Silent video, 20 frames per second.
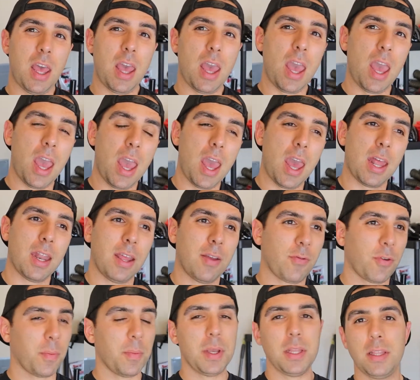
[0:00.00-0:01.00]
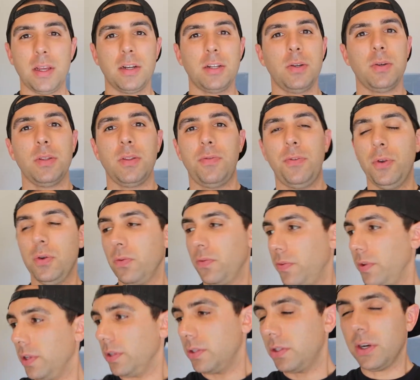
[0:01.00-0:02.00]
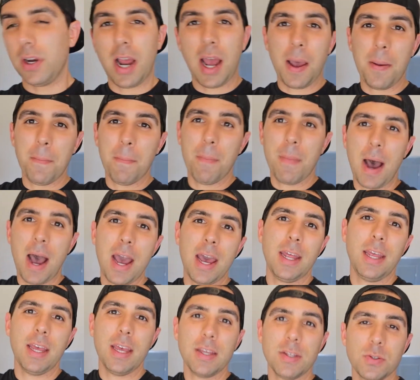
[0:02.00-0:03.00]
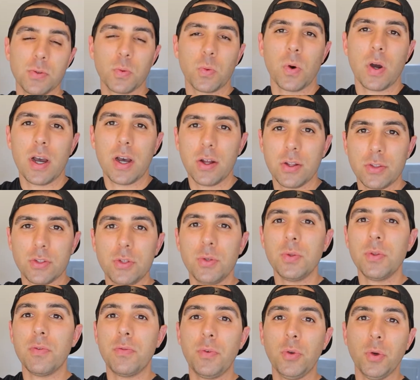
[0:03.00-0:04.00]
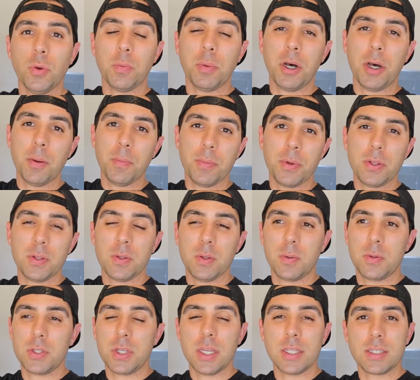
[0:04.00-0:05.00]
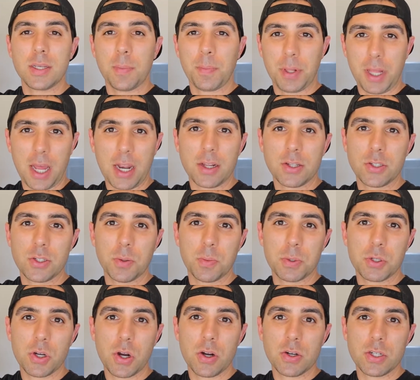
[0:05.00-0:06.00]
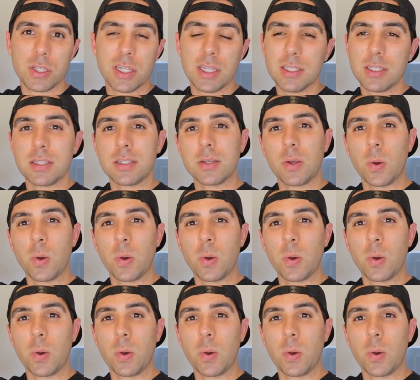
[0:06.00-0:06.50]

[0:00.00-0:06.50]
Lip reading: And if I'm in there doing the fuel filter, I might as well do the fuel pump. Since I plan on supercharging this, it's